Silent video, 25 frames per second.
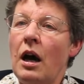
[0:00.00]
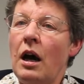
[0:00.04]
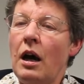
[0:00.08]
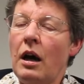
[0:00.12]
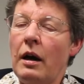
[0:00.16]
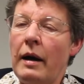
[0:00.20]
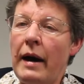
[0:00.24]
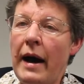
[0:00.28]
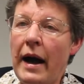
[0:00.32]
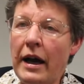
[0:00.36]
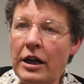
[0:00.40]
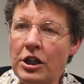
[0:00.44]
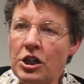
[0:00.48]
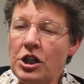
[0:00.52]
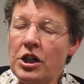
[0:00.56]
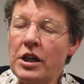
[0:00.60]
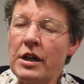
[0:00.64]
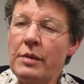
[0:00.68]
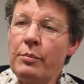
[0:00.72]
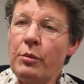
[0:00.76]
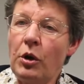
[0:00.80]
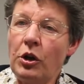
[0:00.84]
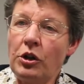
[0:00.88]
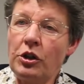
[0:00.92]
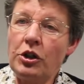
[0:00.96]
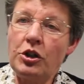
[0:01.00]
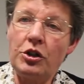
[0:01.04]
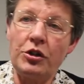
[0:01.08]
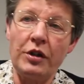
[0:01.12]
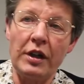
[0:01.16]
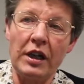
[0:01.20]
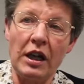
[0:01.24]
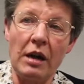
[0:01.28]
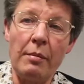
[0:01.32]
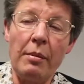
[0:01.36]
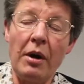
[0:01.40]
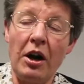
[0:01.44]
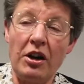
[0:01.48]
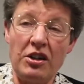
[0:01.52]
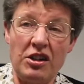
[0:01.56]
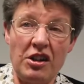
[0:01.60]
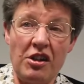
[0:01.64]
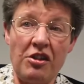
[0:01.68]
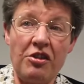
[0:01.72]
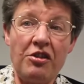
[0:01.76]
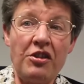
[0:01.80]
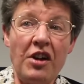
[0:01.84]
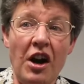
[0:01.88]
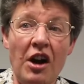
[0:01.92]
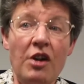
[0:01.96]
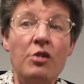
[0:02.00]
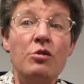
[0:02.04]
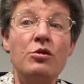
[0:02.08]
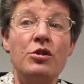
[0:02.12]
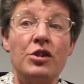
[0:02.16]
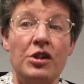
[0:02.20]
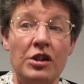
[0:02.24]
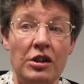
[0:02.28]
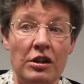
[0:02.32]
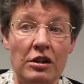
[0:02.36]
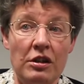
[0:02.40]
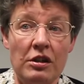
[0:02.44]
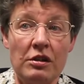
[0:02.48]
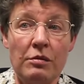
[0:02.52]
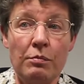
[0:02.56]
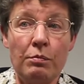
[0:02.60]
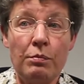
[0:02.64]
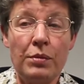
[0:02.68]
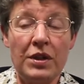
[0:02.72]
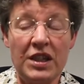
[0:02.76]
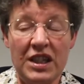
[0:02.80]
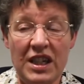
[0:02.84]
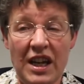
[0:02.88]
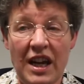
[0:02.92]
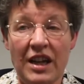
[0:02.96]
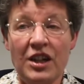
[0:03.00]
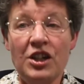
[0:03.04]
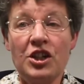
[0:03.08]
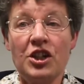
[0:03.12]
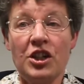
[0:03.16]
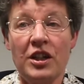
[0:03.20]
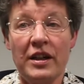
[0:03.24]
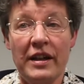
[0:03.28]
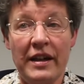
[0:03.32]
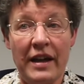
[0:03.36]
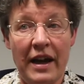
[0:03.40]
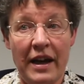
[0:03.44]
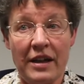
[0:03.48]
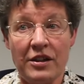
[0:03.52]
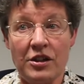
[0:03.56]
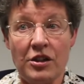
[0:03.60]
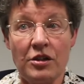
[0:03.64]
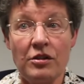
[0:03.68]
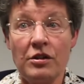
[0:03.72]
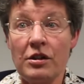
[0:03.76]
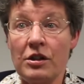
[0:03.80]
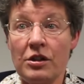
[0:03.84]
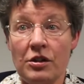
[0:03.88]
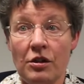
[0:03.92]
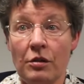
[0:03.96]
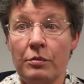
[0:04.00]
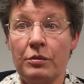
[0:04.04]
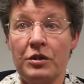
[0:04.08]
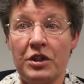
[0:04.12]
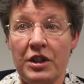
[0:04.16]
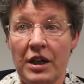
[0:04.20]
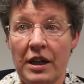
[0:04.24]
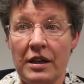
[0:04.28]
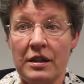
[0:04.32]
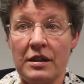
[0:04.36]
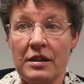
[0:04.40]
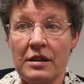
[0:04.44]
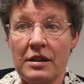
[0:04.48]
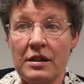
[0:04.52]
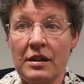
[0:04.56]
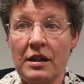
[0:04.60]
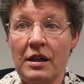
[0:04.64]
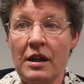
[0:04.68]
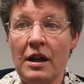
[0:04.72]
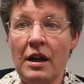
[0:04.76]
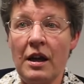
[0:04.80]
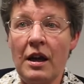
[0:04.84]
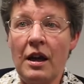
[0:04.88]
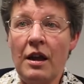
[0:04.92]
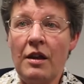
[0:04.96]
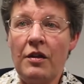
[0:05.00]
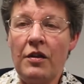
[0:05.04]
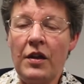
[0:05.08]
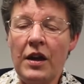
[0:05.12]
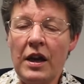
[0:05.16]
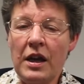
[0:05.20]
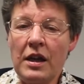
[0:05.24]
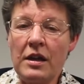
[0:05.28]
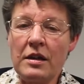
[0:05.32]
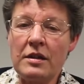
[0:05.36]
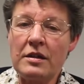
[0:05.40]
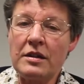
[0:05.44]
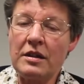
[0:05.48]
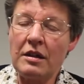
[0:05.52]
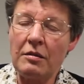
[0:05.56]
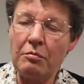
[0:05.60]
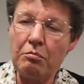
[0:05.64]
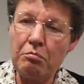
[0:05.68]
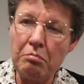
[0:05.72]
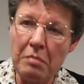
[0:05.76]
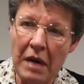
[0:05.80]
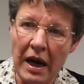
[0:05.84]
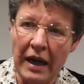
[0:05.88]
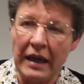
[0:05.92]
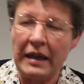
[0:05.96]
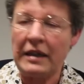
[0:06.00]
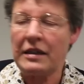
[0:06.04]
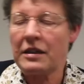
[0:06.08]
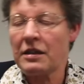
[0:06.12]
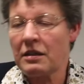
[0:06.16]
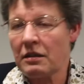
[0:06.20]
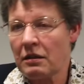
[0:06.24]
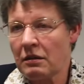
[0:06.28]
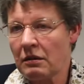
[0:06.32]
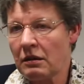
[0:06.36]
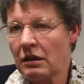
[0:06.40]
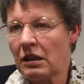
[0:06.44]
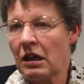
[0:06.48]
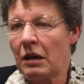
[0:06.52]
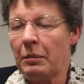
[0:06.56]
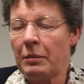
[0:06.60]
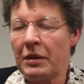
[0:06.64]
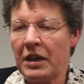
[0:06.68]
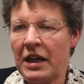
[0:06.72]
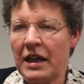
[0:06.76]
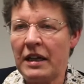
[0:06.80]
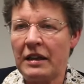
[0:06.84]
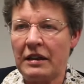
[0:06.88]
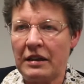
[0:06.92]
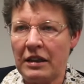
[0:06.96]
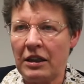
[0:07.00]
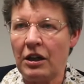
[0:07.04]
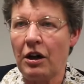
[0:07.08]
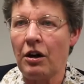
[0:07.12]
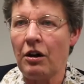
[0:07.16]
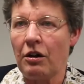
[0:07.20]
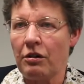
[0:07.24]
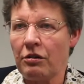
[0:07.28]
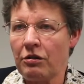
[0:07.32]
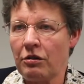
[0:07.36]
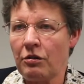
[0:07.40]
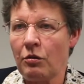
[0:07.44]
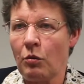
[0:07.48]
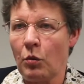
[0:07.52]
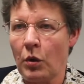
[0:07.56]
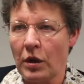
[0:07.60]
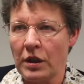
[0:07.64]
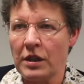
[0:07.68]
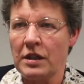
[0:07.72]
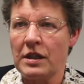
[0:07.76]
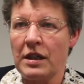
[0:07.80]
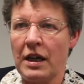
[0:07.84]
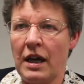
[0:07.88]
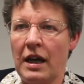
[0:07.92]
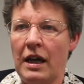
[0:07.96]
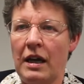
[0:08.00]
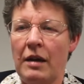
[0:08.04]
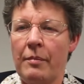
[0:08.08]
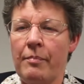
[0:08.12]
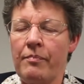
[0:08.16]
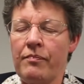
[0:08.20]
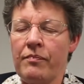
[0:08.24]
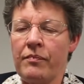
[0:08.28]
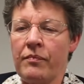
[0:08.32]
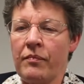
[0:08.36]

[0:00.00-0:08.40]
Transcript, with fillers: uh, actually monitoring about a thousand potentially hazardous objects, things that might come and hit the Earth one day